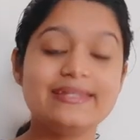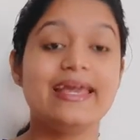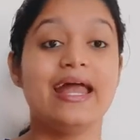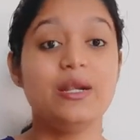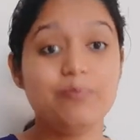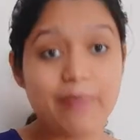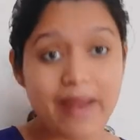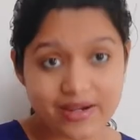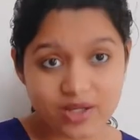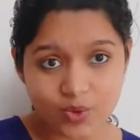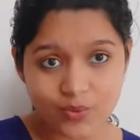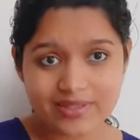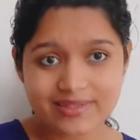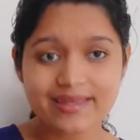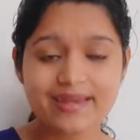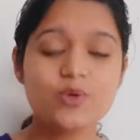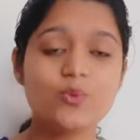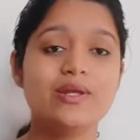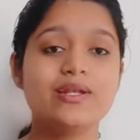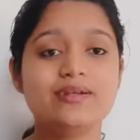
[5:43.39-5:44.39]
get better with
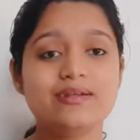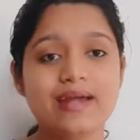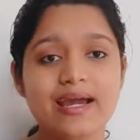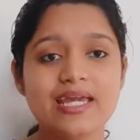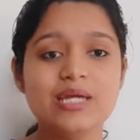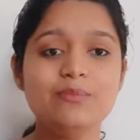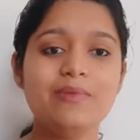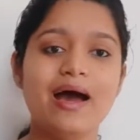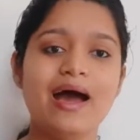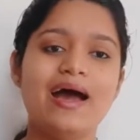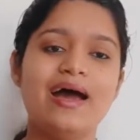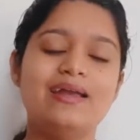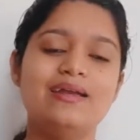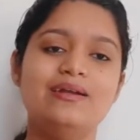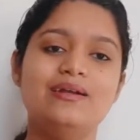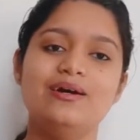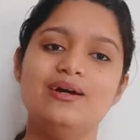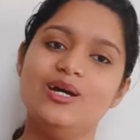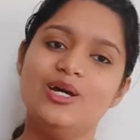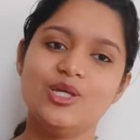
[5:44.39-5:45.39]
it with time,
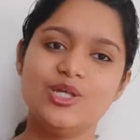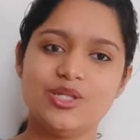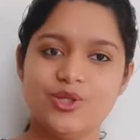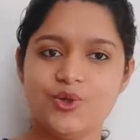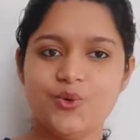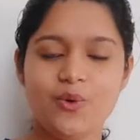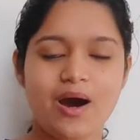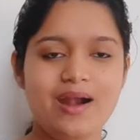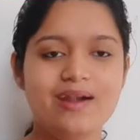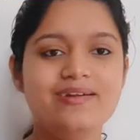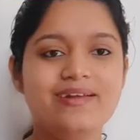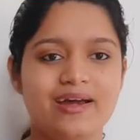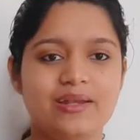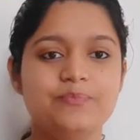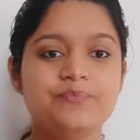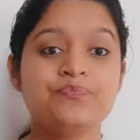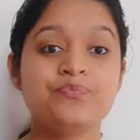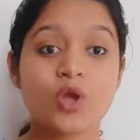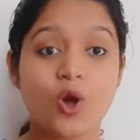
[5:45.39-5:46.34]
and you are done.